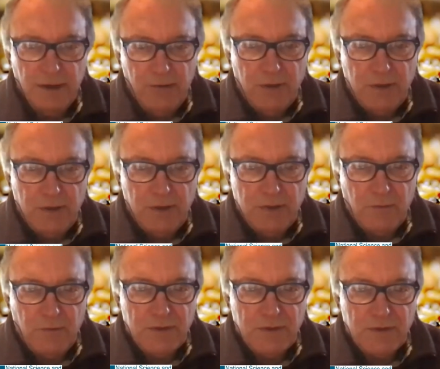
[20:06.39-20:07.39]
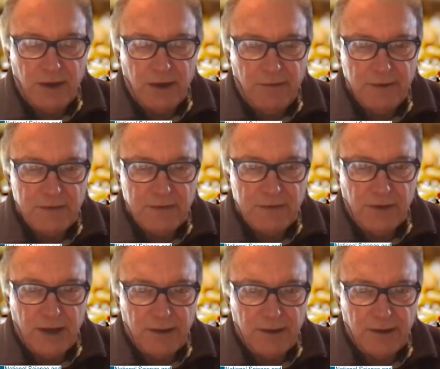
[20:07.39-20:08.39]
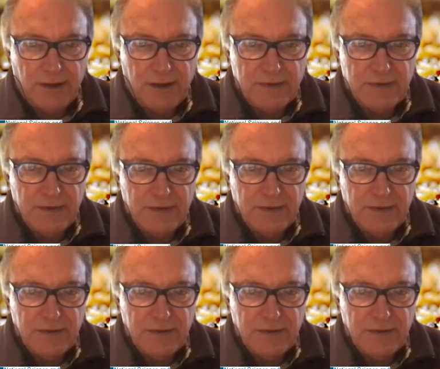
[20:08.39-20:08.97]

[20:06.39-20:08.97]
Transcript: which allow us to analyze